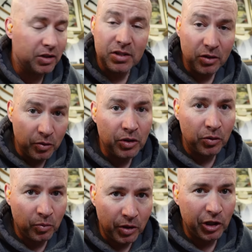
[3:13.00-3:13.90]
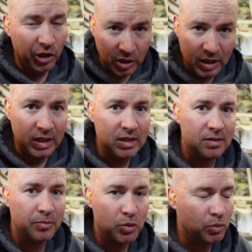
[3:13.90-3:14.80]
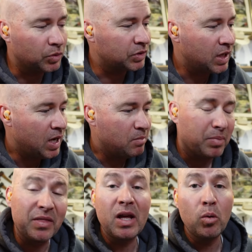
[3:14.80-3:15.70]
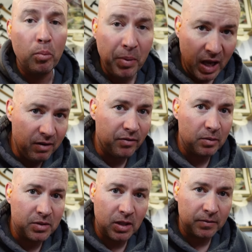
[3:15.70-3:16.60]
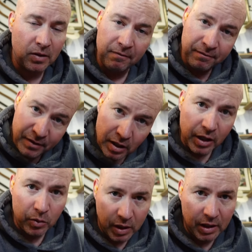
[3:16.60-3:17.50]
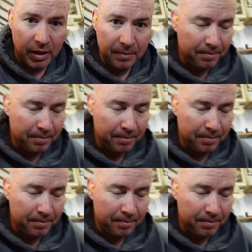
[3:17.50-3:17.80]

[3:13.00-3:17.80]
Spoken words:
start doing your own work, you're gonna need some tools, but they will pay for themselves very quickly.